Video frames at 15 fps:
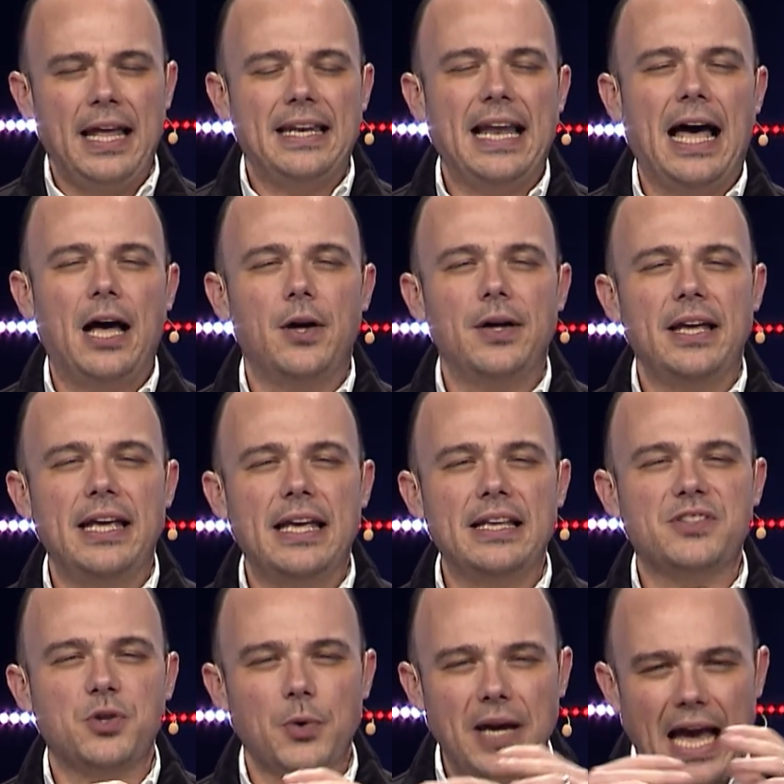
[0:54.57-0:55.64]
Now,
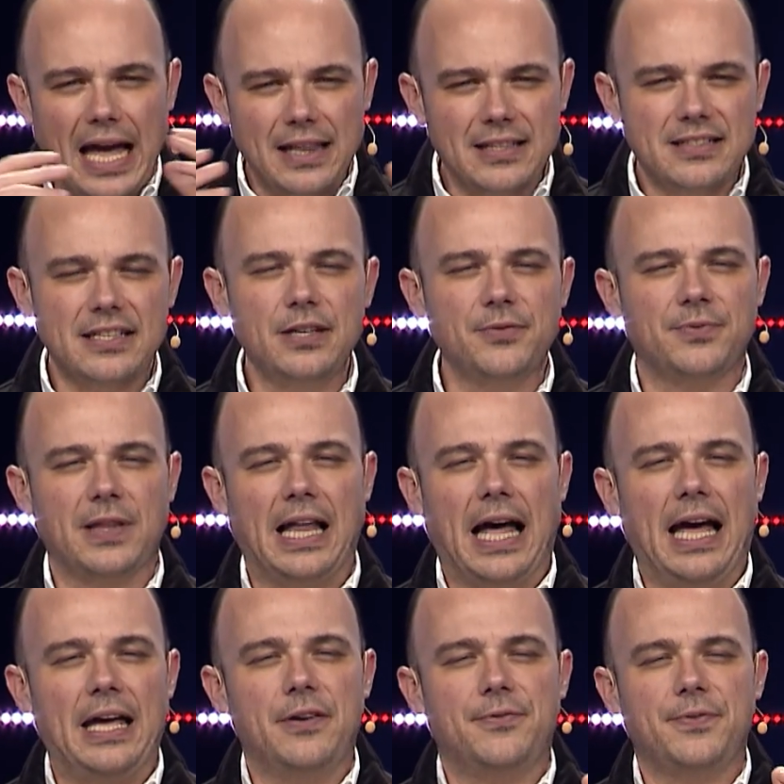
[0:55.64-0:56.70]
it's a reality of
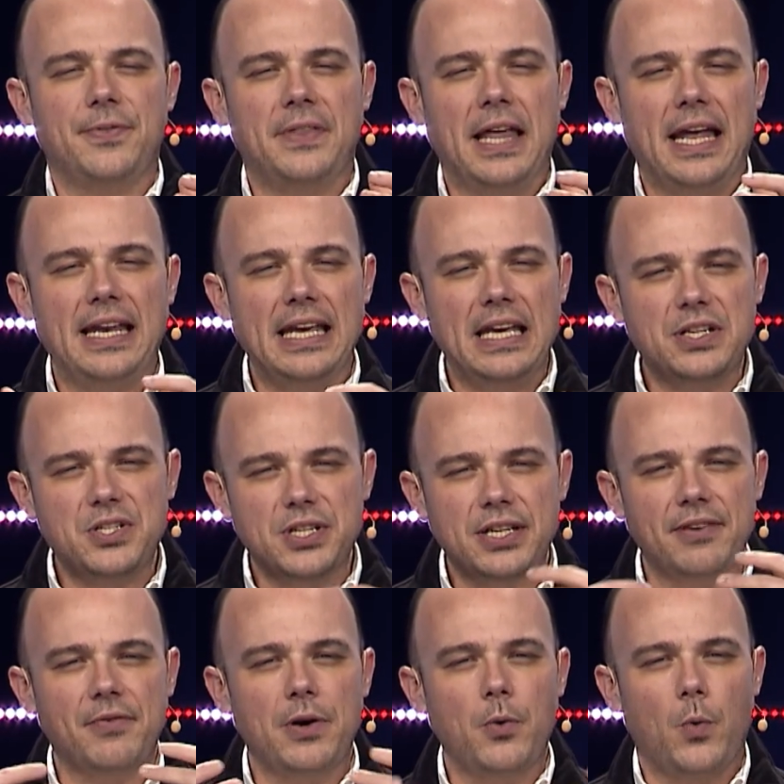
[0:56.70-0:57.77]
life that each
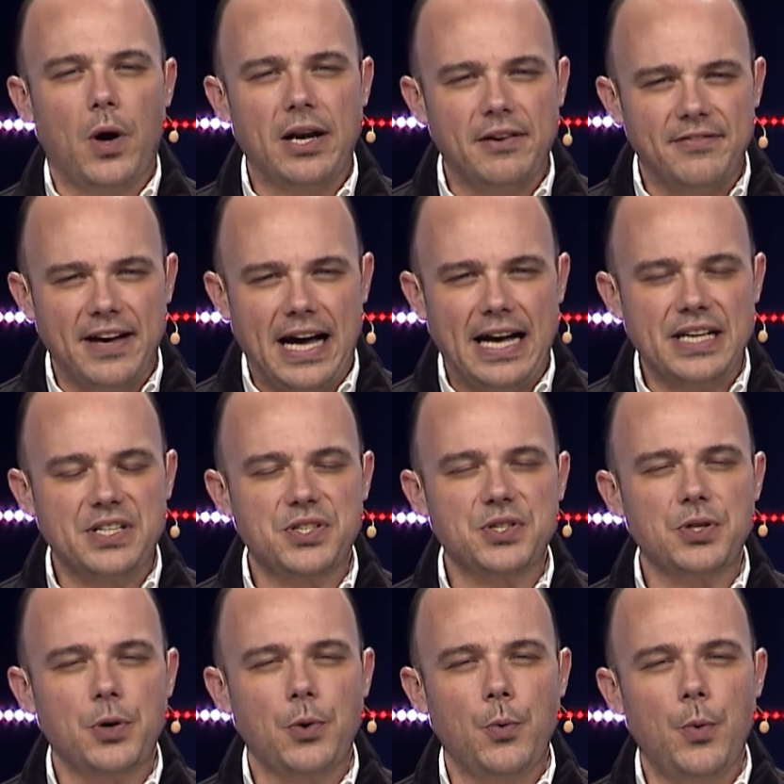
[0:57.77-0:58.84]
and every one of
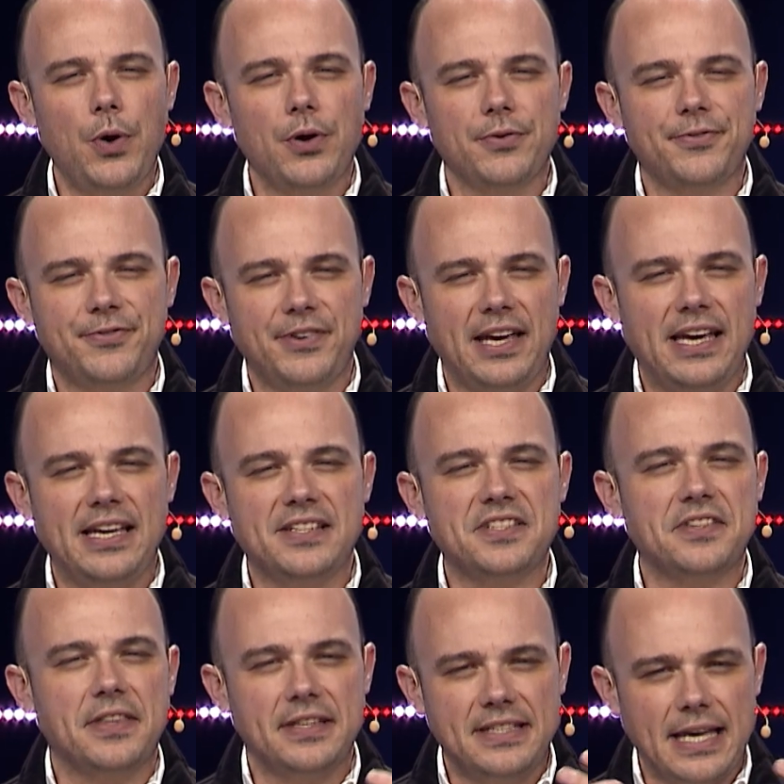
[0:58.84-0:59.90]
us will
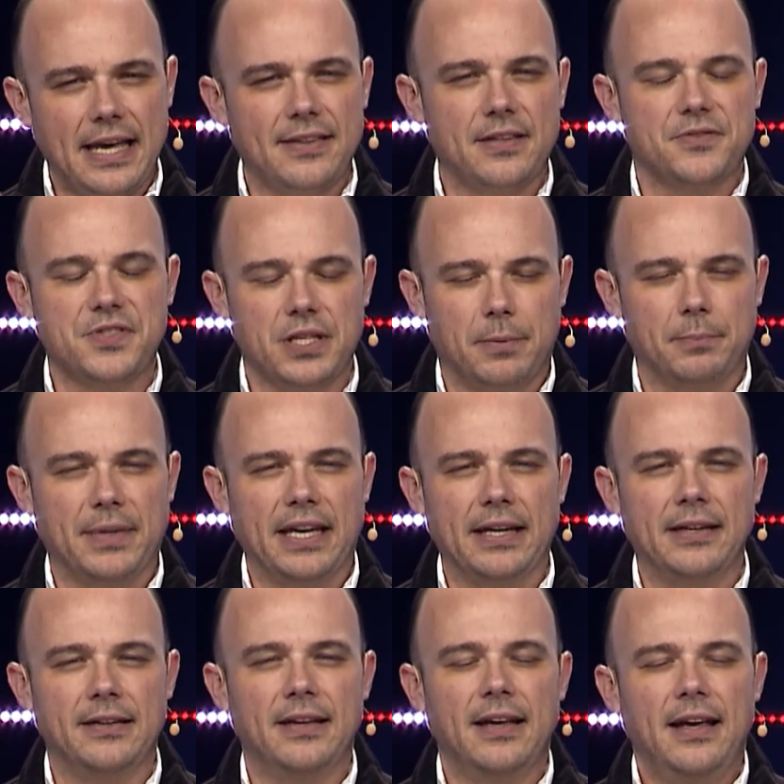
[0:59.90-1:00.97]
face the death of
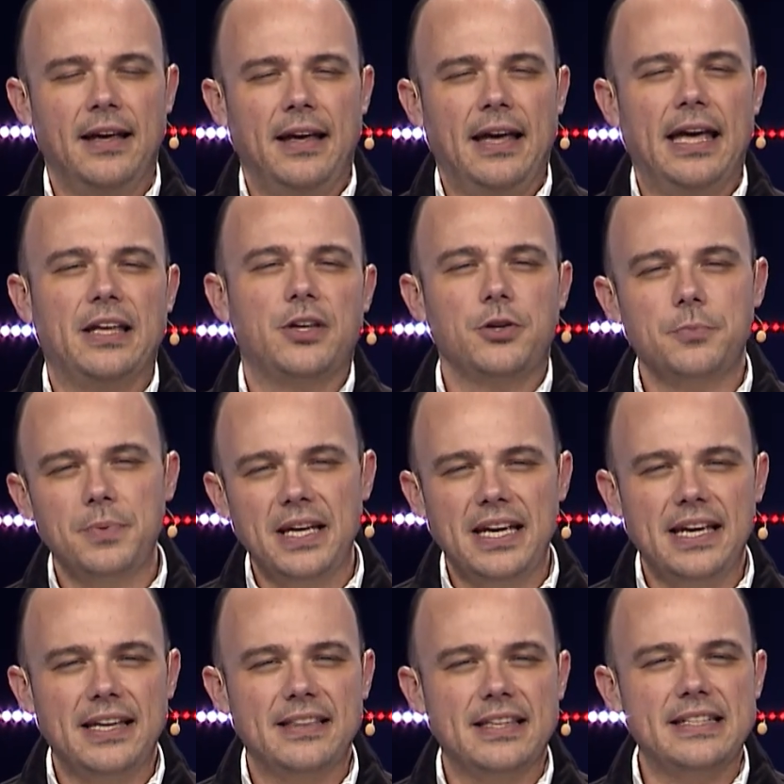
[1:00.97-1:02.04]
something. It could
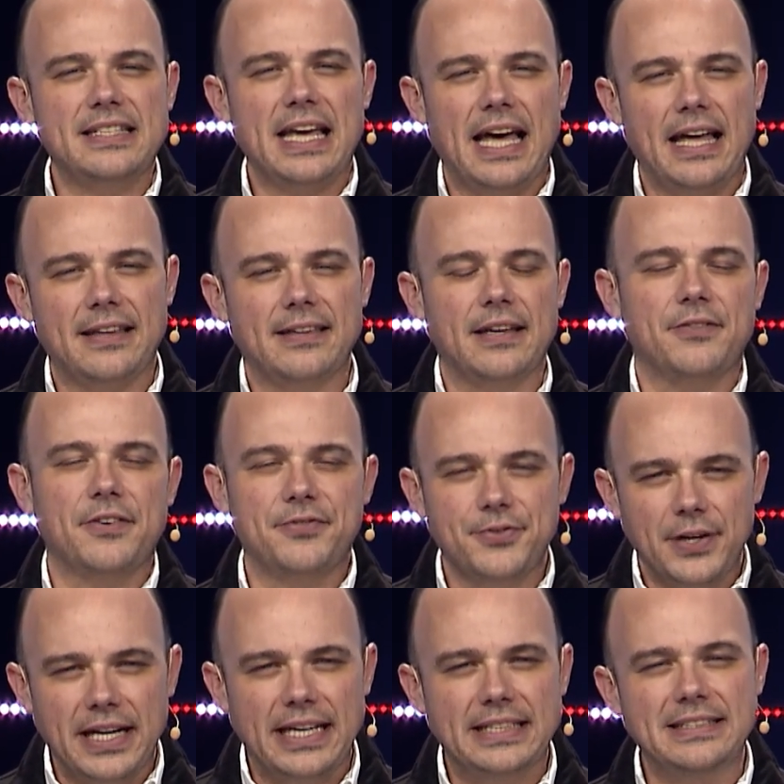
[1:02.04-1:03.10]
be the death of a
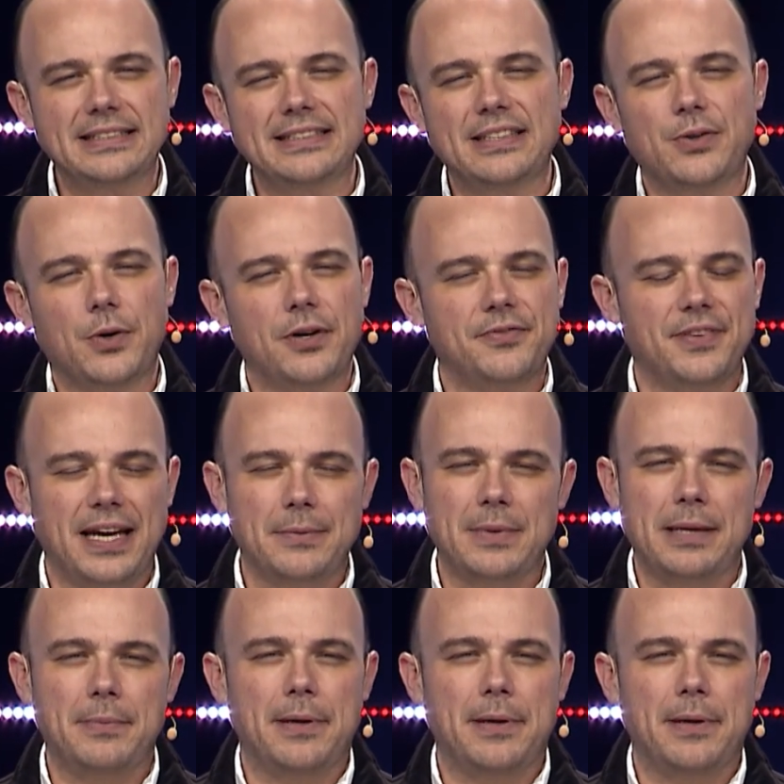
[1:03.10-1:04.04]
friend or a family